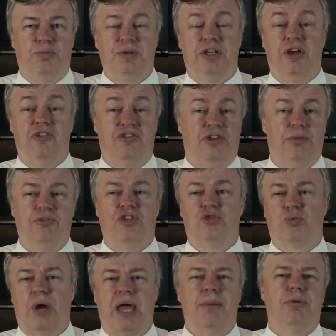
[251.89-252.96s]
because Tim just
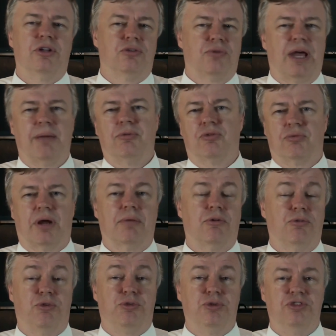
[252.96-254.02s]
rambled and rambled and
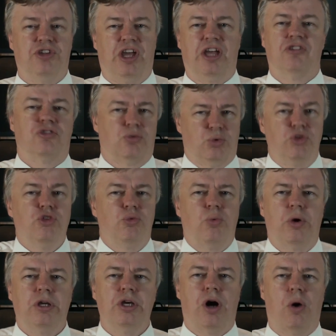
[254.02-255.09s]
rambled and refused to answer, which is
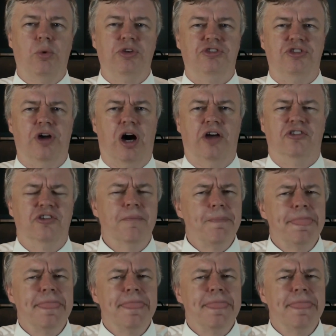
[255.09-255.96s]
what he always does.